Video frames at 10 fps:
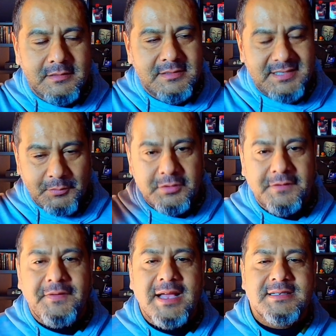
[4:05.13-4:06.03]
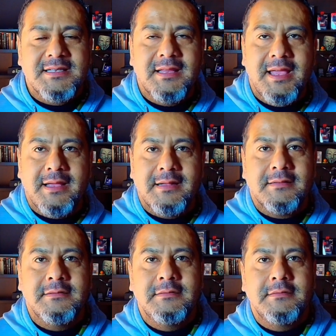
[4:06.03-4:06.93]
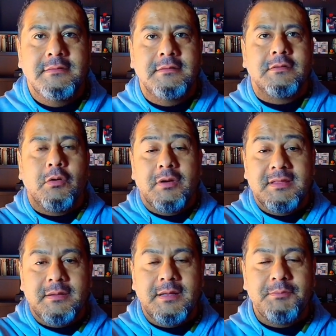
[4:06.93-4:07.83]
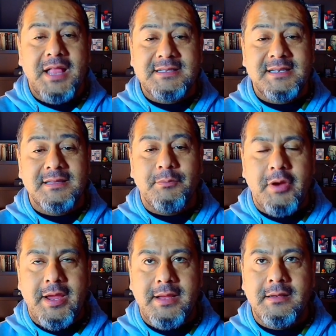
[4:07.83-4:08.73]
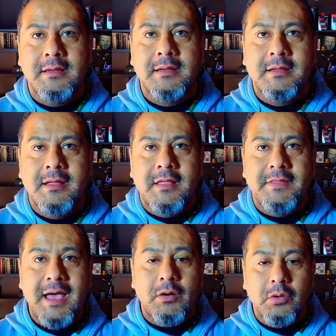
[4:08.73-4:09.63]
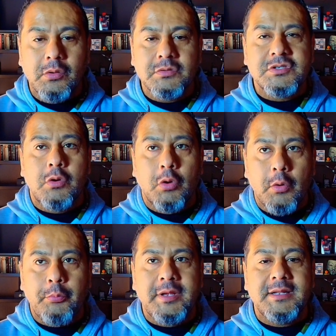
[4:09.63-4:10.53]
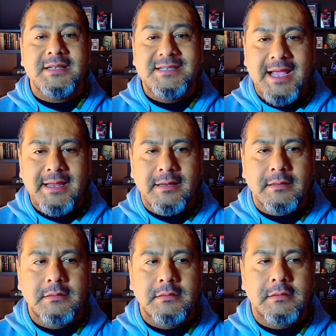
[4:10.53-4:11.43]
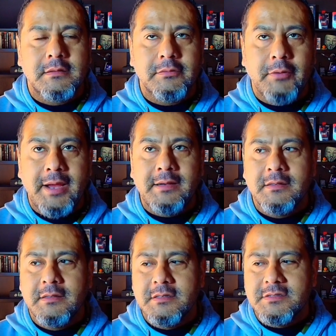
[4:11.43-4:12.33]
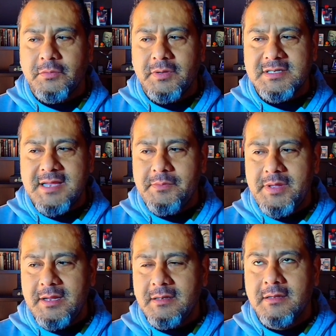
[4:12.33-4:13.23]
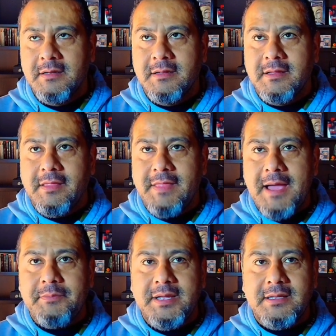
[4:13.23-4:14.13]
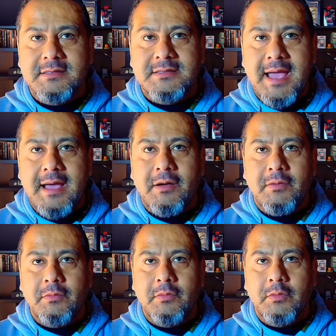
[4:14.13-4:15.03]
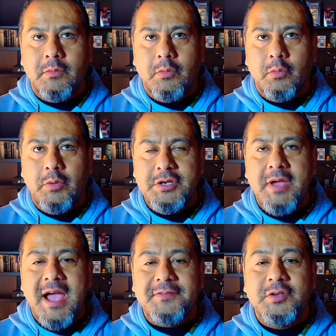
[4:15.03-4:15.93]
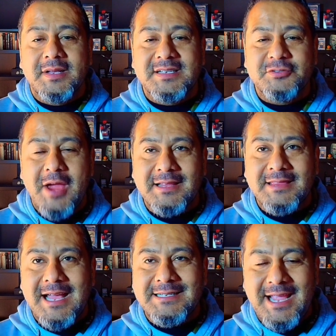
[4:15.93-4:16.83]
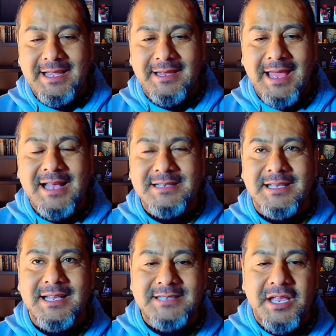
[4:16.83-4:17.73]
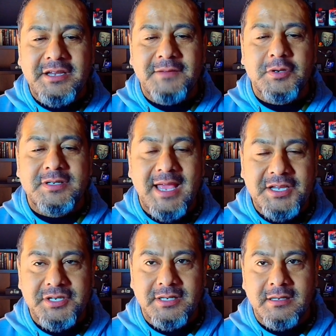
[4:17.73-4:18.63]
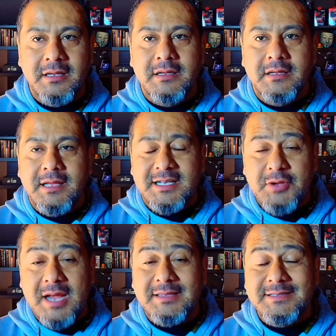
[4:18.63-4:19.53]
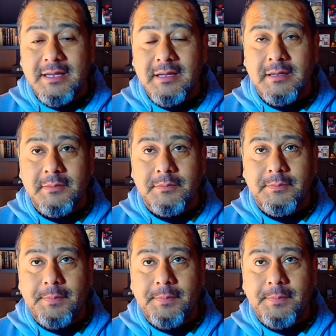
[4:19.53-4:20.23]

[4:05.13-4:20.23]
Similar device in the head or implanted in the brain that holds corporate data, right? So what does that mean? That means now when you have to extract that data as an executive protection, extract the